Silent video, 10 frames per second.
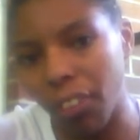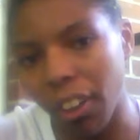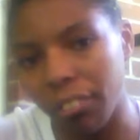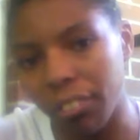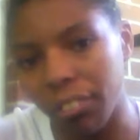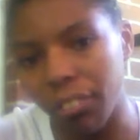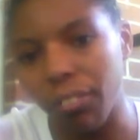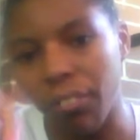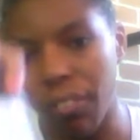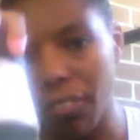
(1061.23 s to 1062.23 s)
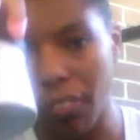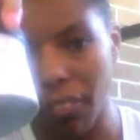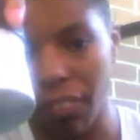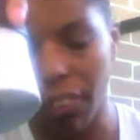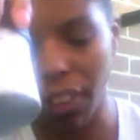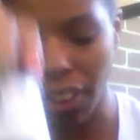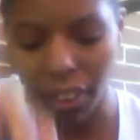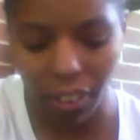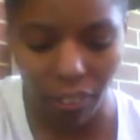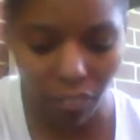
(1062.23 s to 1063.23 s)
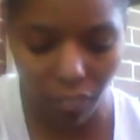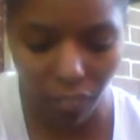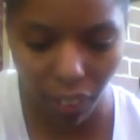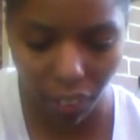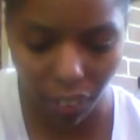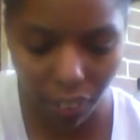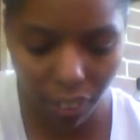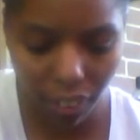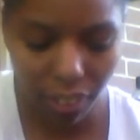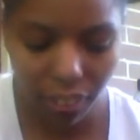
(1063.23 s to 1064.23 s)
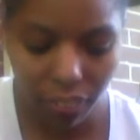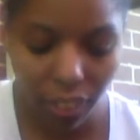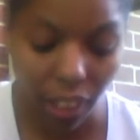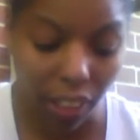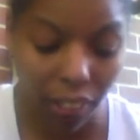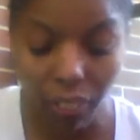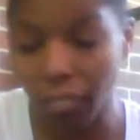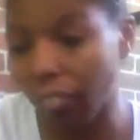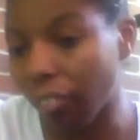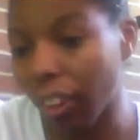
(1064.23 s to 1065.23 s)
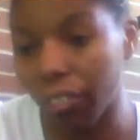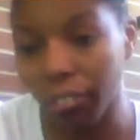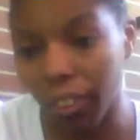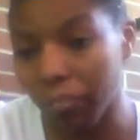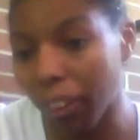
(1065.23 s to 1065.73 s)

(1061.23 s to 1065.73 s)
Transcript: I will use this and then add this second. And it turns out great.